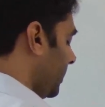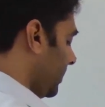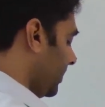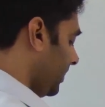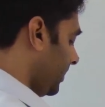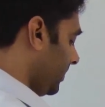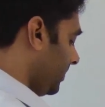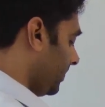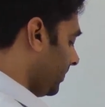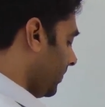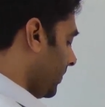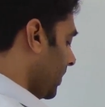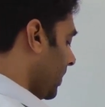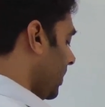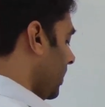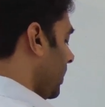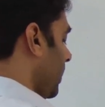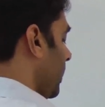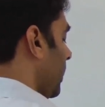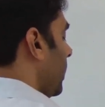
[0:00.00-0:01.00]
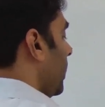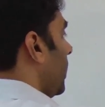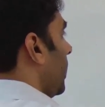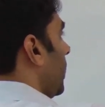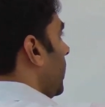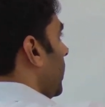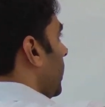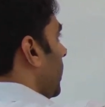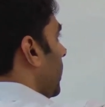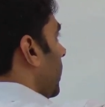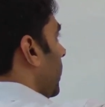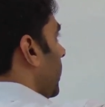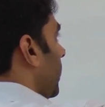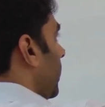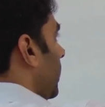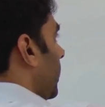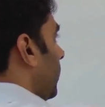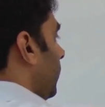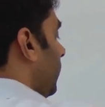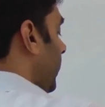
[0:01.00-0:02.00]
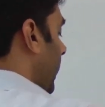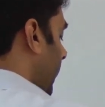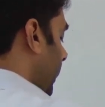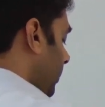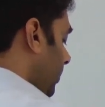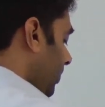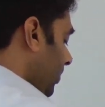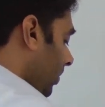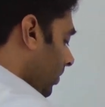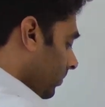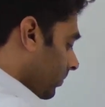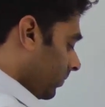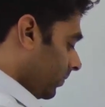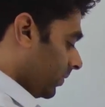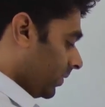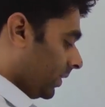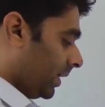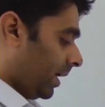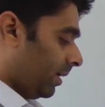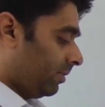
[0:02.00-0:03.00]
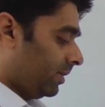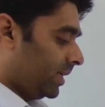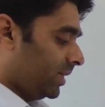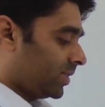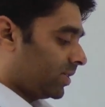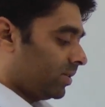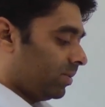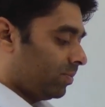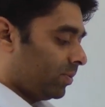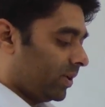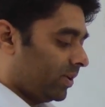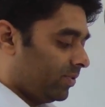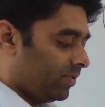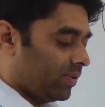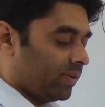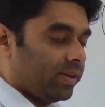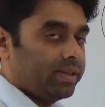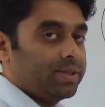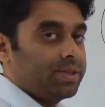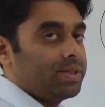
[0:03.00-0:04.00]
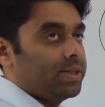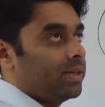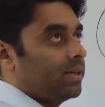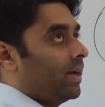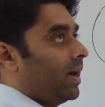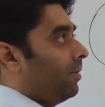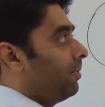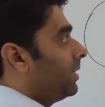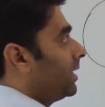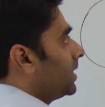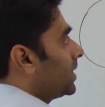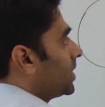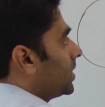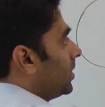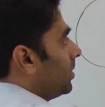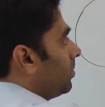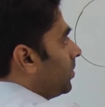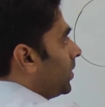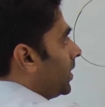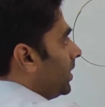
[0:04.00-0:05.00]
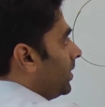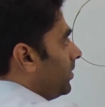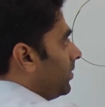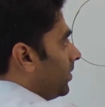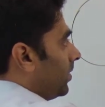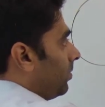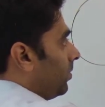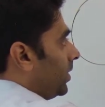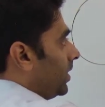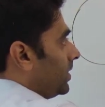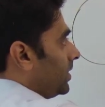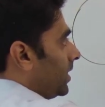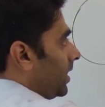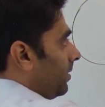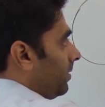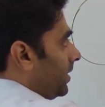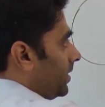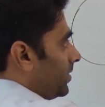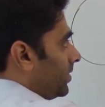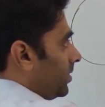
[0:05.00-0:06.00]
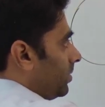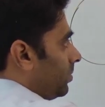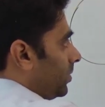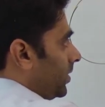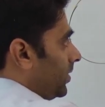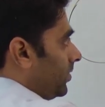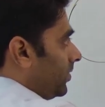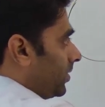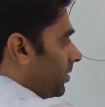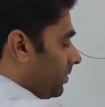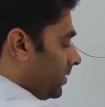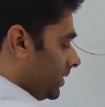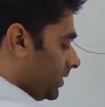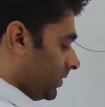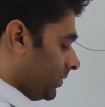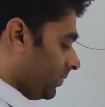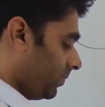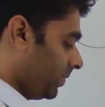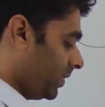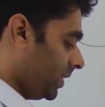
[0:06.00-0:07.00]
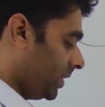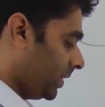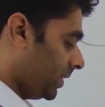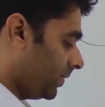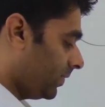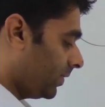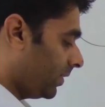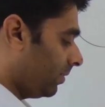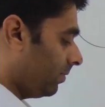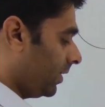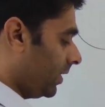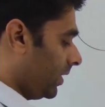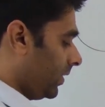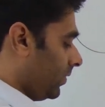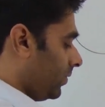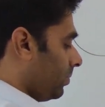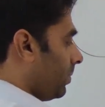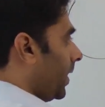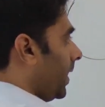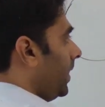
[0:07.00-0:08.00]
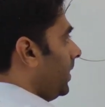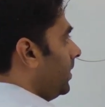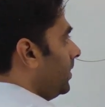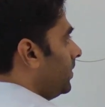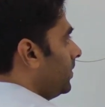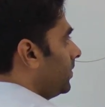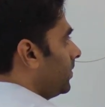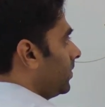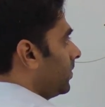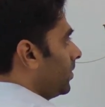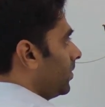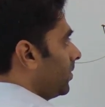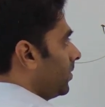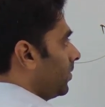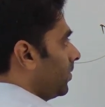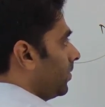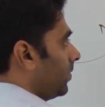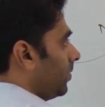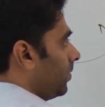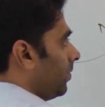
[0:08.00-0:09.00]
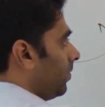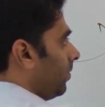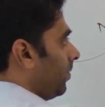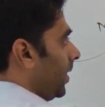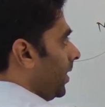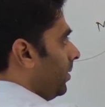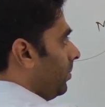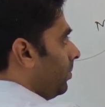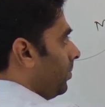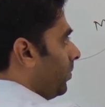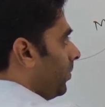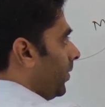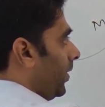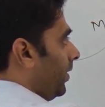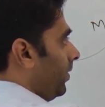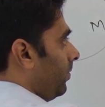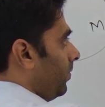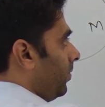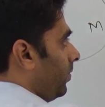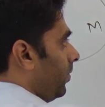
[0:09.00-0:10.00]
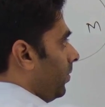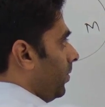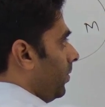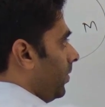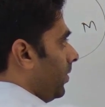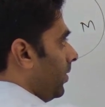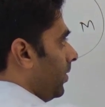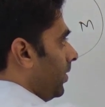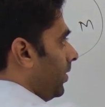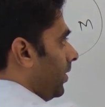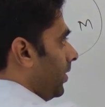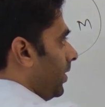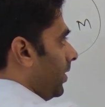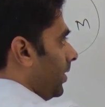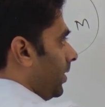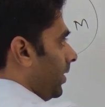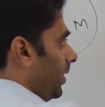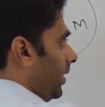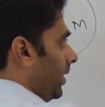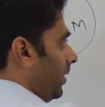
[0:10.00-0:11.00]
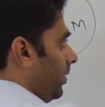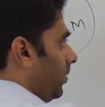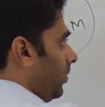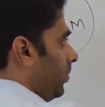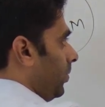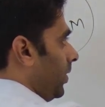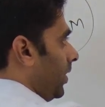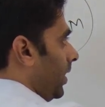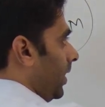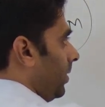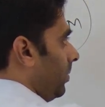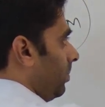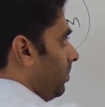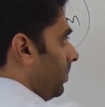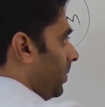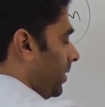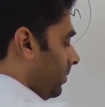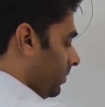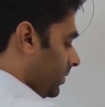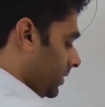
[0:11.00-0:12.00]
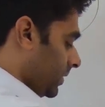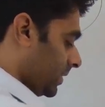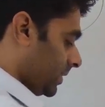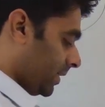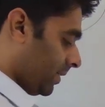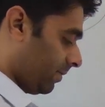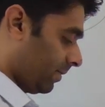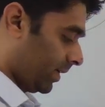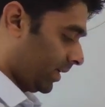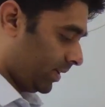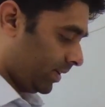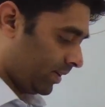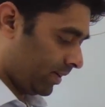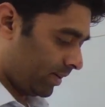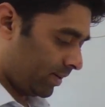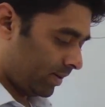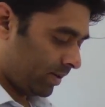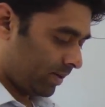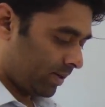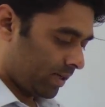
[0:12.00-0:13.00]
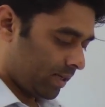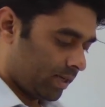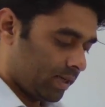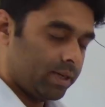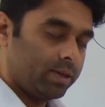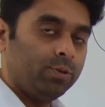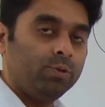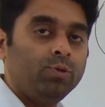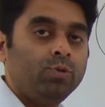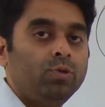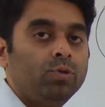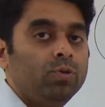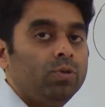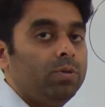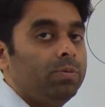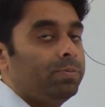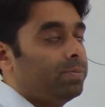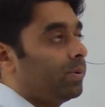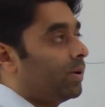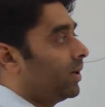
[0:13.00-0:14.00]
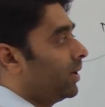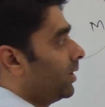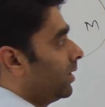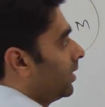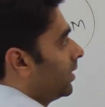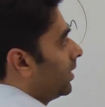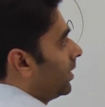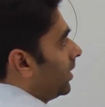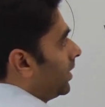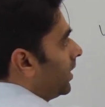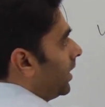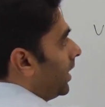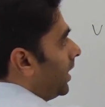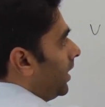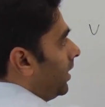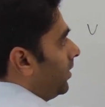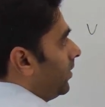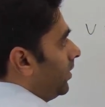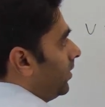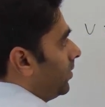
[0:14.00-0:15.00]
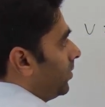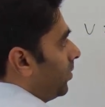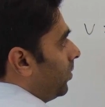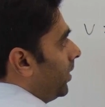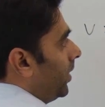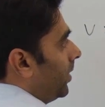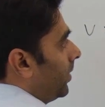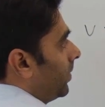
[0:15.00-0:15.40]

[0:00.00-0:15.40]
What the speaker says: M. Value of gravitational potential and G. Gravitational potential, what is gravitational potential? Which is V is given as minus 5.4 into 10 power 7 joule per kg square.